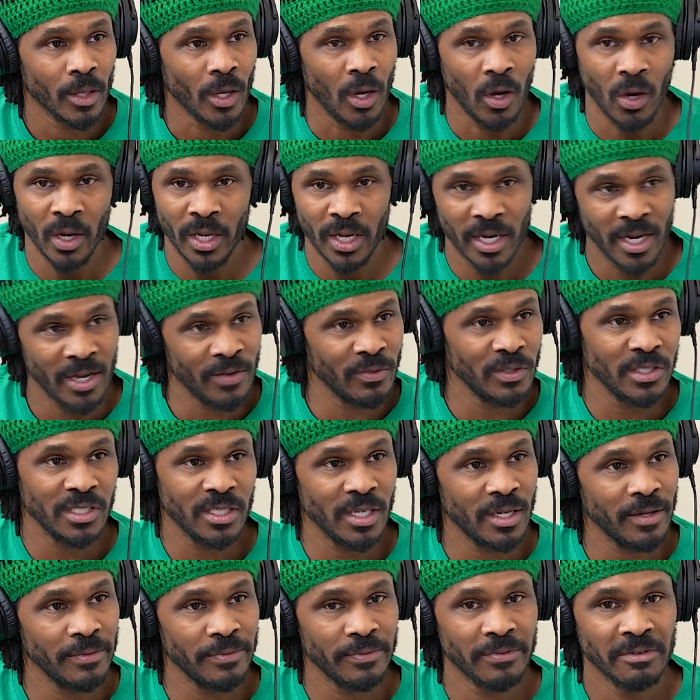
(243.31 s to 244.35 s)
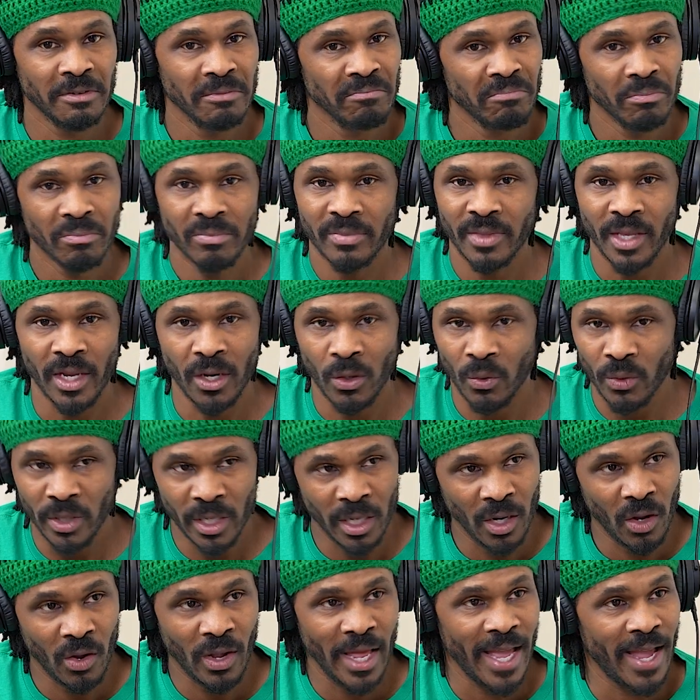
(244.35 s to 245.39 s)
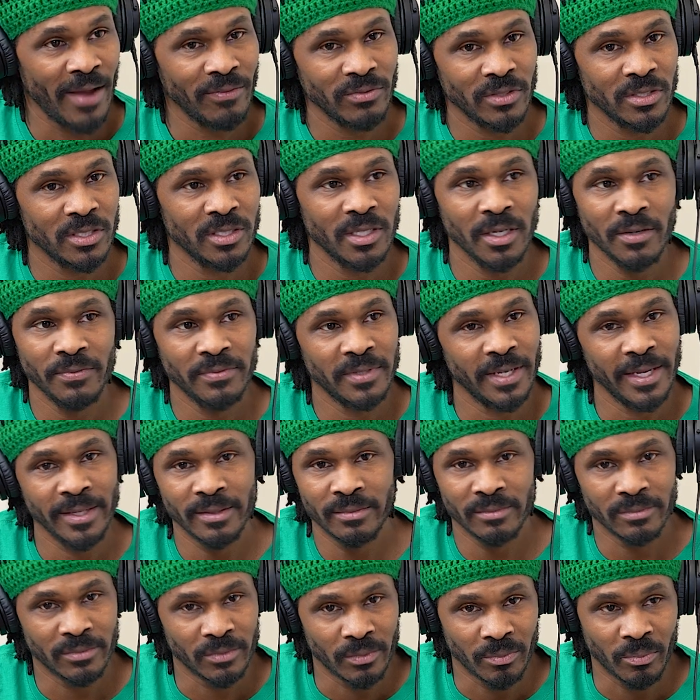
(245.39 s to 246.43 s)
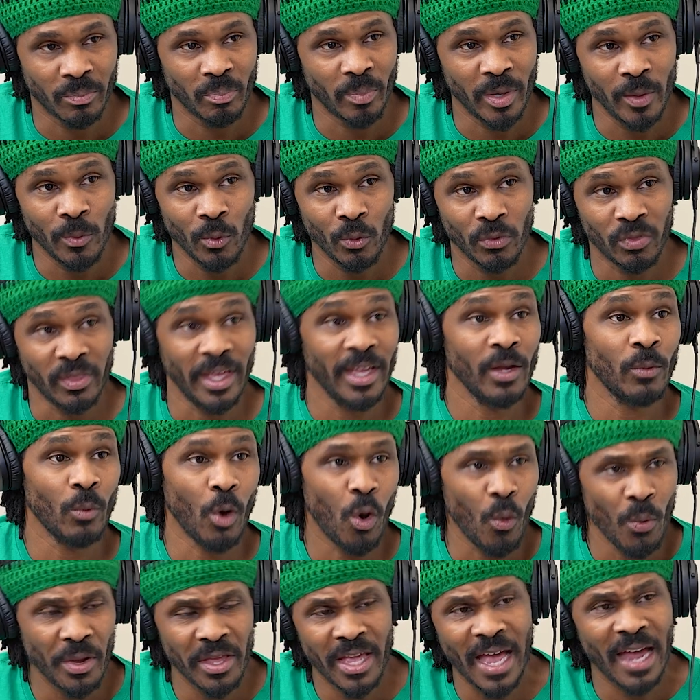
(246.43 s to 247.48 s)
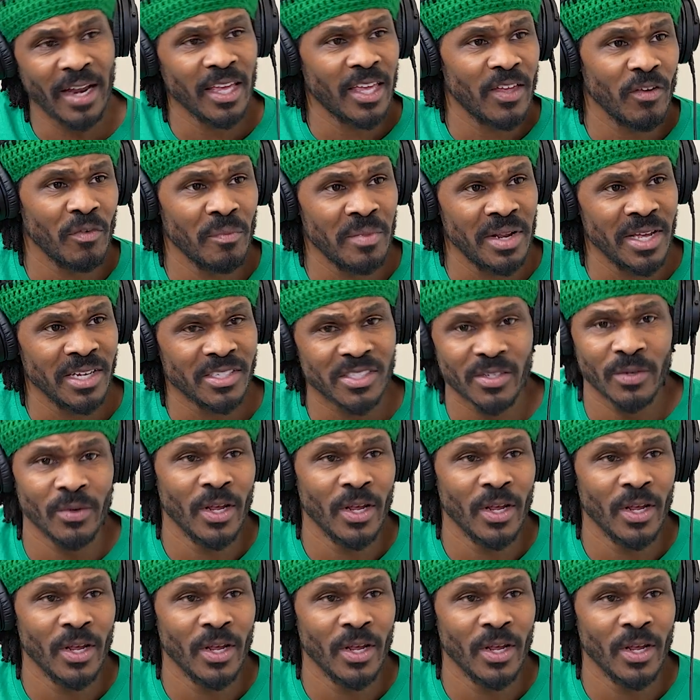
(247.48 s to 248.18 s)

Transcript: All that other stuff, they don't need all half the stuff that people think, oh, we got to give them this.